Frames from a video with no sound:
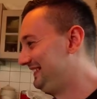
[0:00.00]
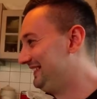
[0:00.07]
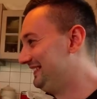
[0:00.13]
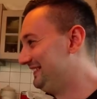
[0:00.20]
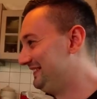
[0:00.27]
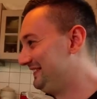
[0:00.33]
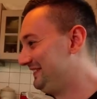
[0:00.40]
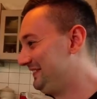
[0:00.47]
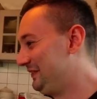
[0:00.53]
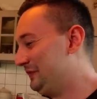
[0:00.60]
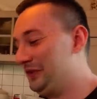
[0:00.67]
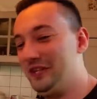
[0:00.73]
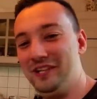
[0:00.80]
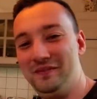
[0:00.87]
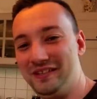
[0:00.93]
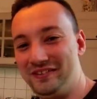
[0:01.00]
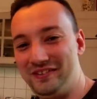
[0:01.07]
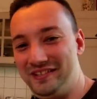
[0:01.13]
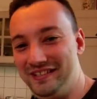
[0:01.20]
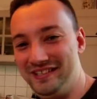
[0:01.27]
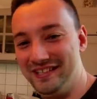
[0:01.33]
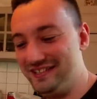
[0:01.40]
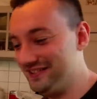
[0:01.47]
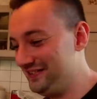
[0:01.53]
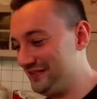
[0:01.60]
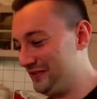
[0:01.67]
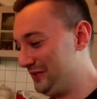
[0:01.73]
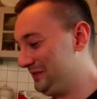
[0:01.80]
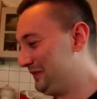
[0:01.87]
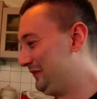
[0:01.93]
Yeah, you would never see that in a
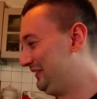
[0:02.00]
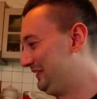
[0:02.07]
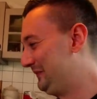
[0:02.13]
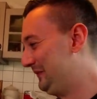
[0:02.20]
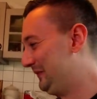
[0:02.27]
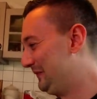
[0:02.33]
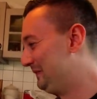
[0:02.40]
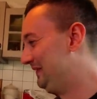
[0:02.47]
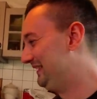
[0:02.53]
German restaurant,